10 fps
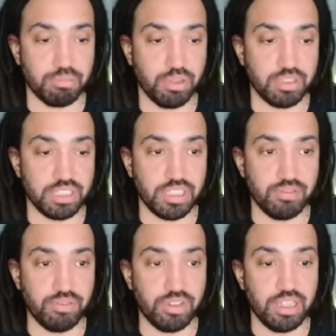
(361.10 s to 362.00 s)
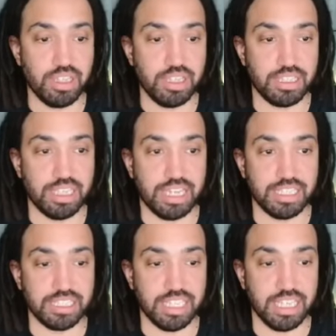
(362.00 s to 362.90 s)
positive, and then add
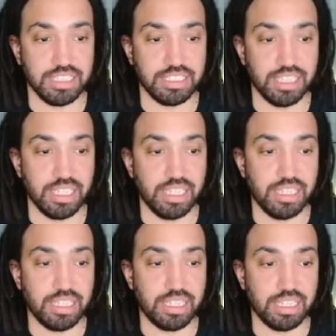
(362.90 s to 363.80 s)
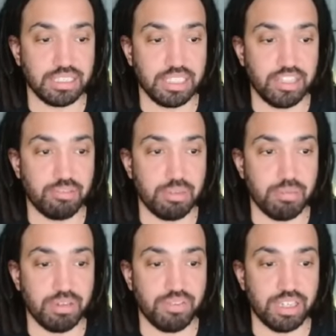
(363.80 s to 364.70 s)
it to 80. And that's going to give me
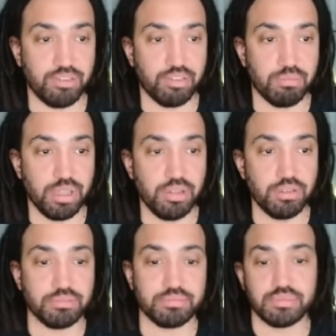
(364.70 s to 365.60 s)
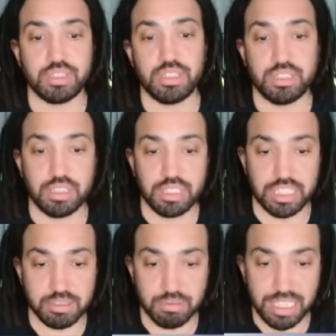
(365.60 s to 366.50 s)
my value for mu. And
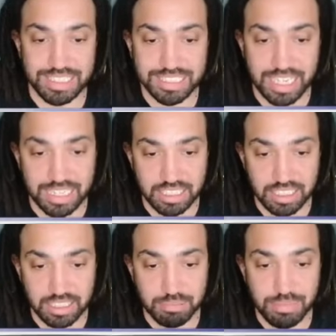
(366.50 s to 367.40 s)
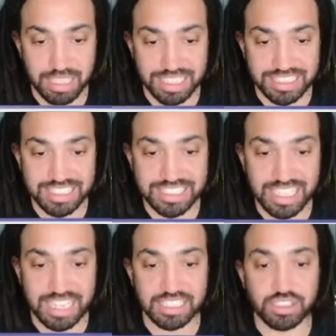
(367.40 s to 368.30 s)
that's exact, as
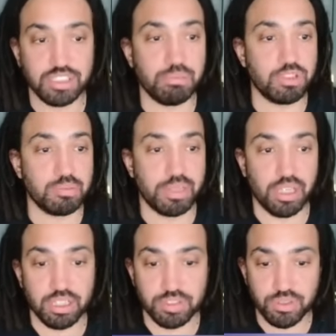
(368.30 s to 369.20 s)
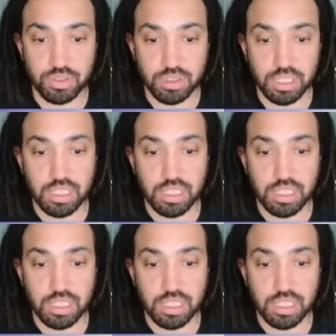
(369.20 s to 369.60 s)
exact as you can possibly ask for.